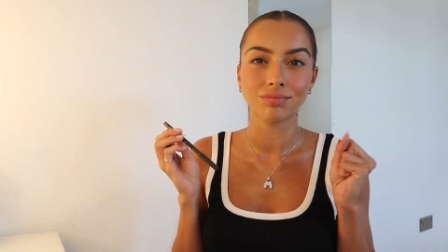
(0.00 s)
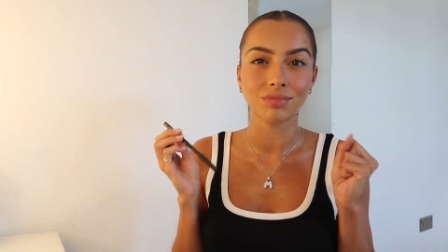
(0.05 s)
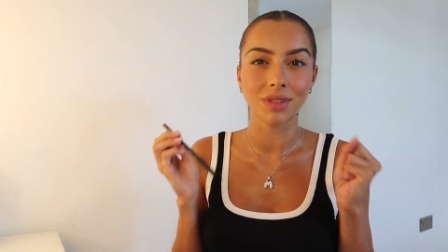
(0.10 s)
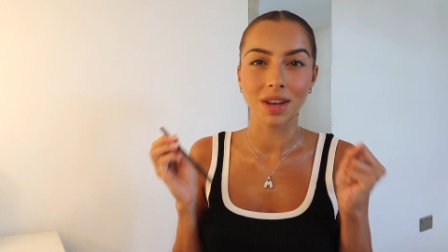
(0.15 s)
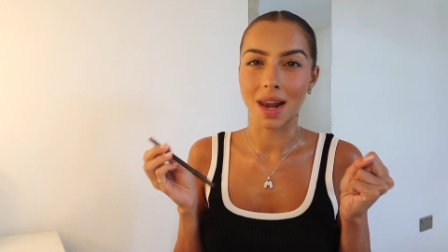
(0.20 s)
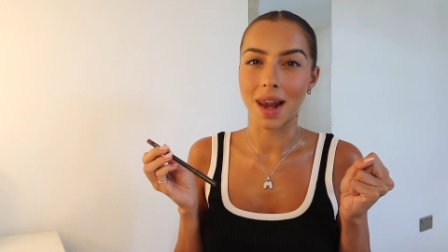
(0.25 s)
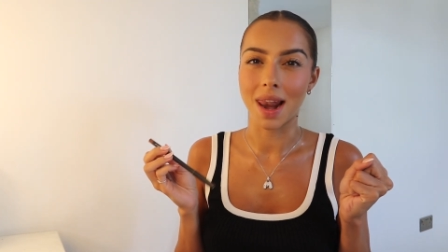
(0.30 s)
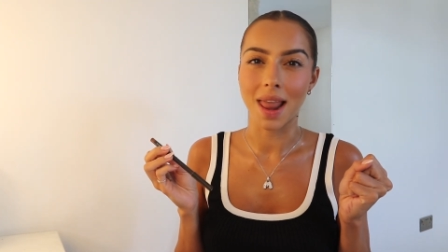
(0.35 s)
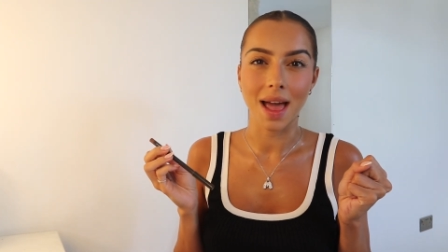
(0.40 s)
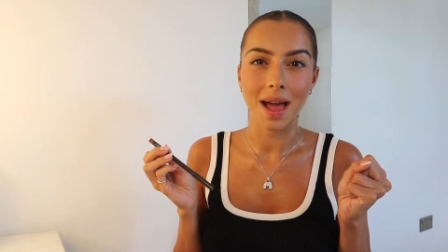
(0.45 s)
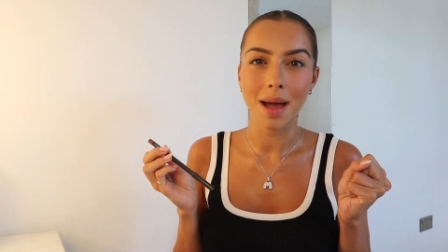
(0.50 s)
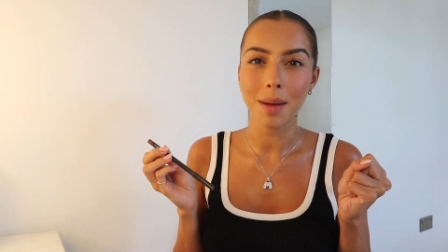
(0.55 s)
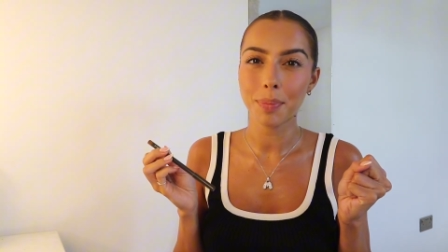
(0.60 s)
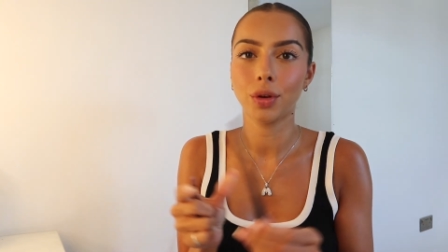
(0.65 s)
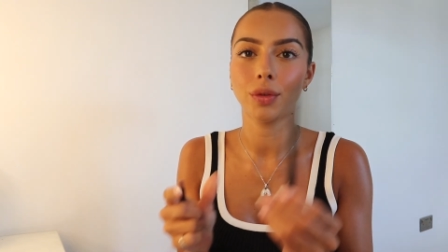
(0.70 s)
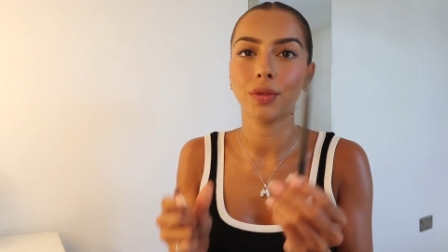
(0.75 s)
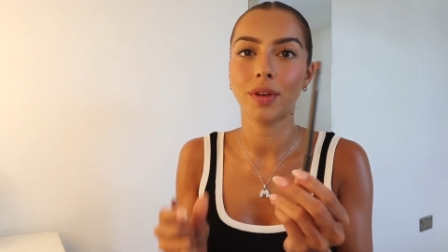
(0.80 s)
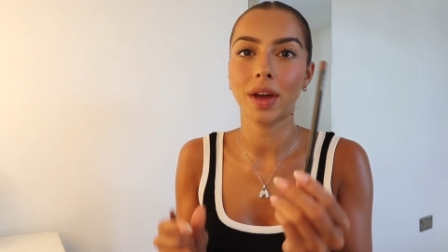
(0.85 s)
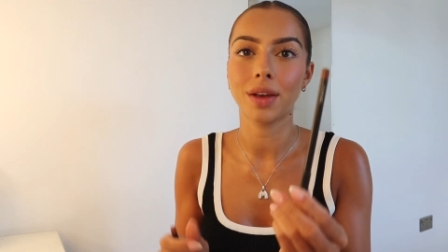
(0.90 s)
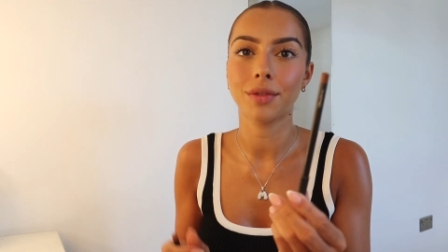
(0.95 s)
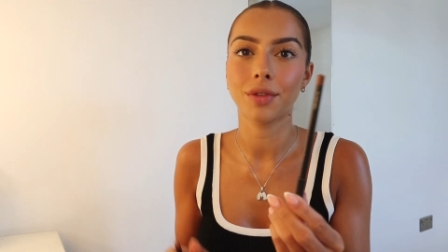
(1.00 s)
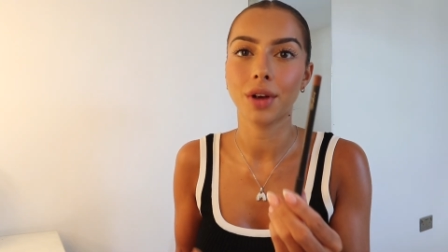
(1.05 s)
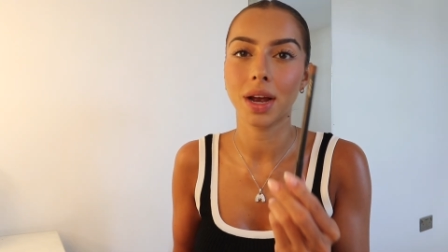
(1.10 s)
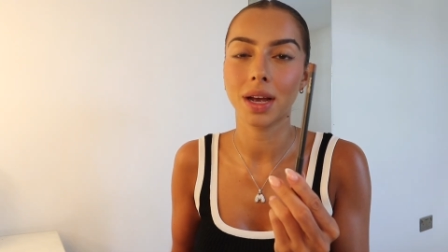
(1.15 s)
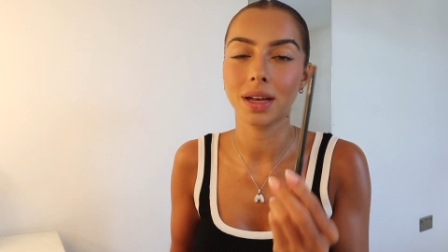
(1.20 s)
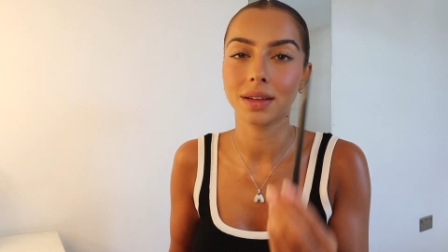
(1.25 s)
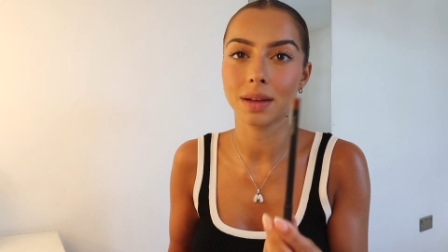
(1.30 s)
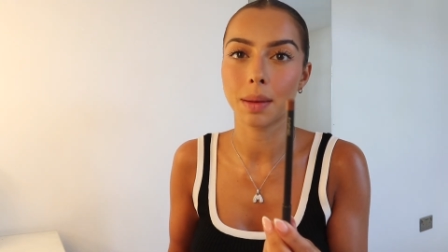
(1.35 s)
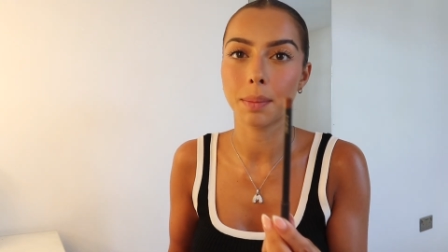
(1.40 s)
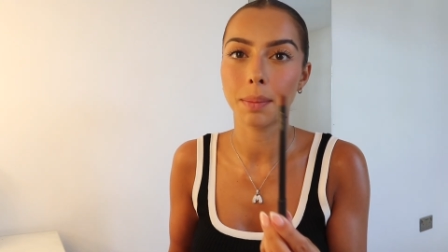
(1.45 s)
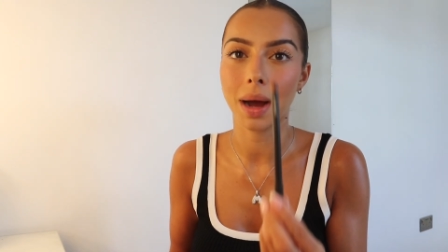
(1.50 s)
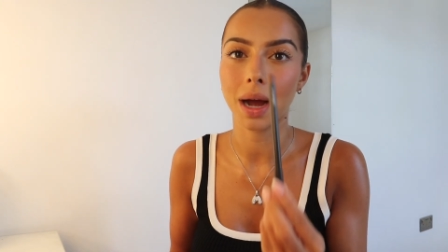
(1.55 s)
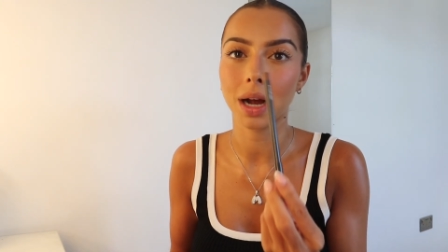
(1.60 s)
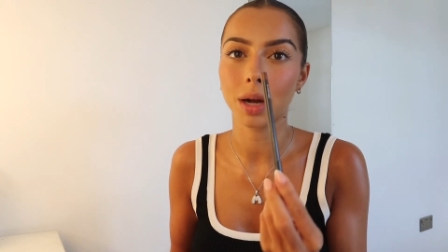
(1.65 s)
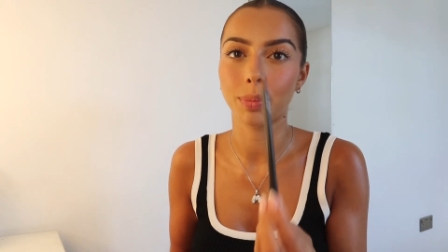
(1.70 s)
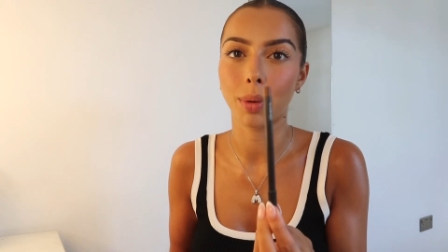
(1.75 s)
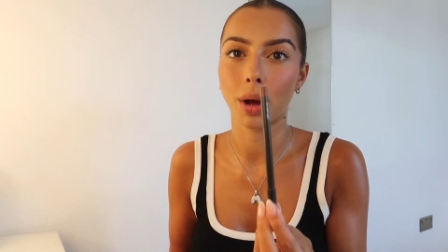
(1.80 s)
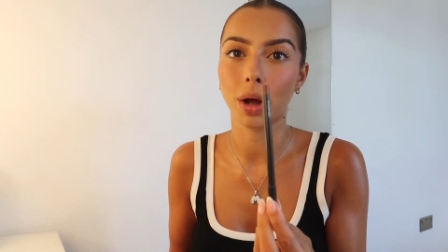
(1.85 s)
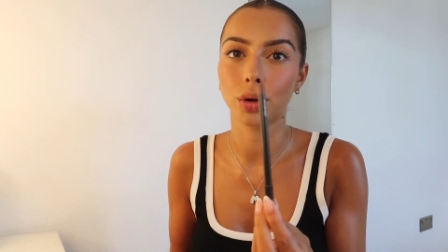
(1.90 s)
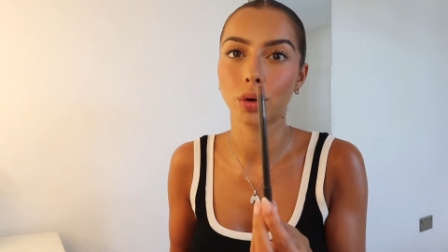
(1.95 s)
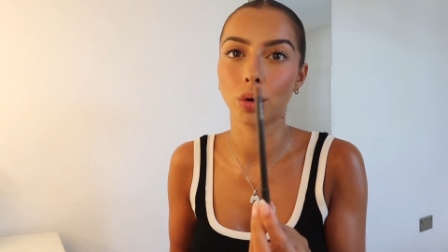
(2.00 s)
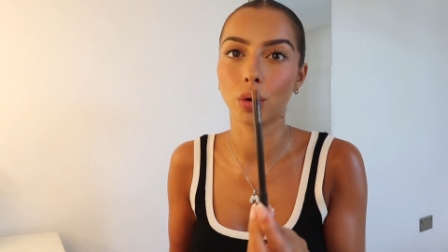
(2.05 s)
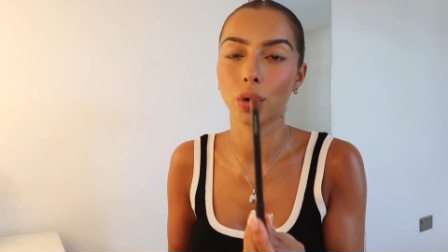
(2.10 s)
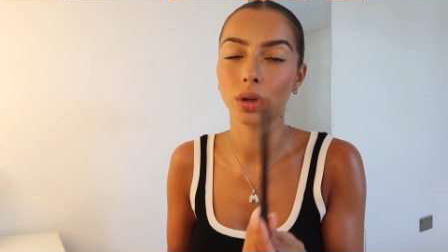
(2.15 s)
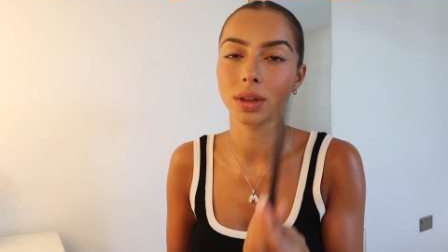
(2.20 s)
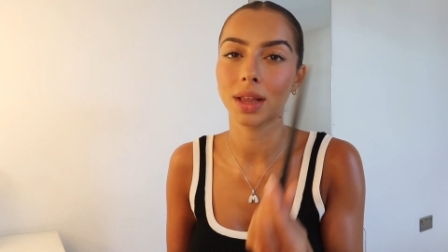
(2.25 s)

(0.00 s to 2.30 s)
lip. My favourite is MAC by Cork.